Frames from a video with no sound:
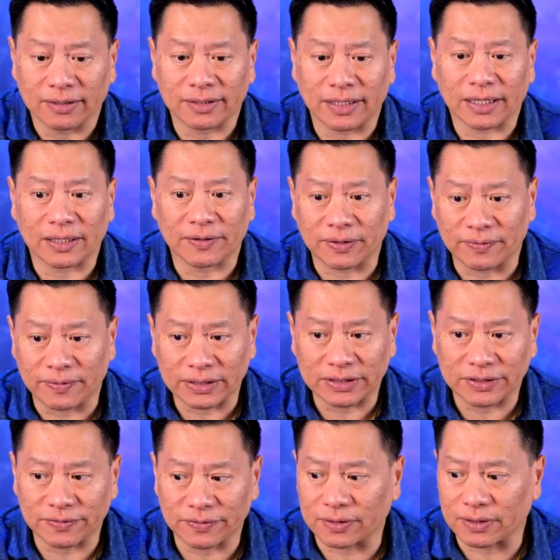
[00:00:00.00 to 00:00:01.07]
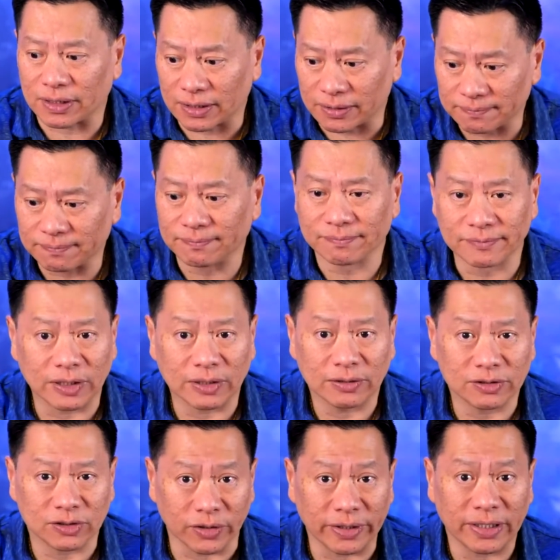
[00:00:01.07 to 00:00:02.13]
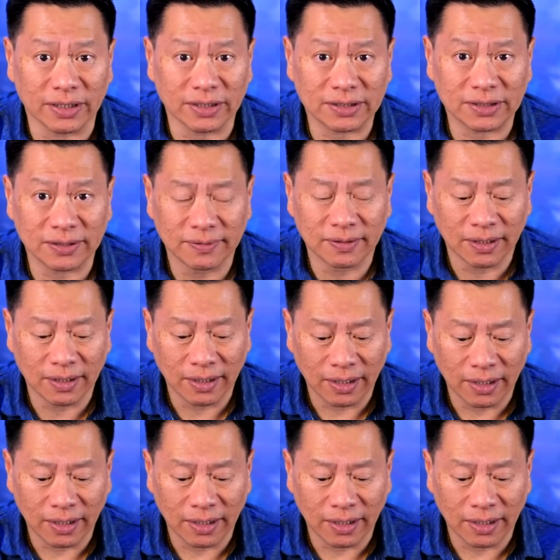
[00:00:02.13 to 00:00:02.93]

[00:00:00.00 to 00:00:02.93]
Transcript: and thank you very much for joining us.